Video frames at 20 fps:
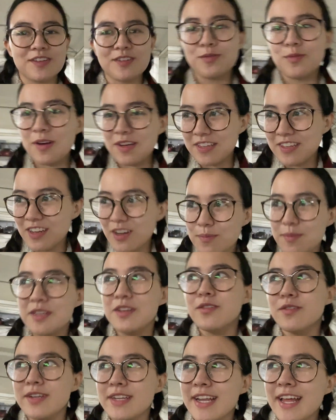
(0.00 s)
just walked in on me
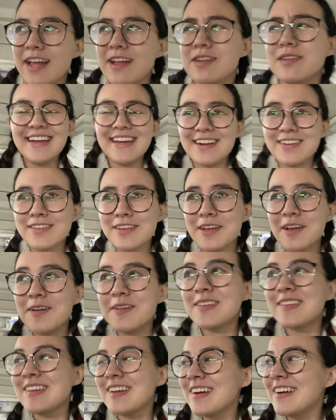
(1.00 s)
doing that. And I was like, oh,
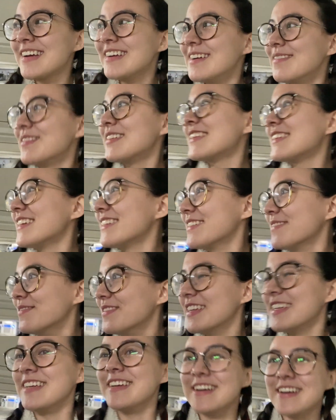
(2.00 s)
sorry, I'm just taking a
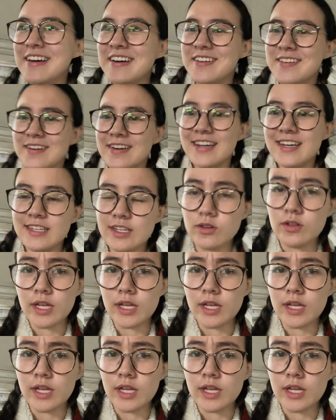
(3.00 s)
video. And they're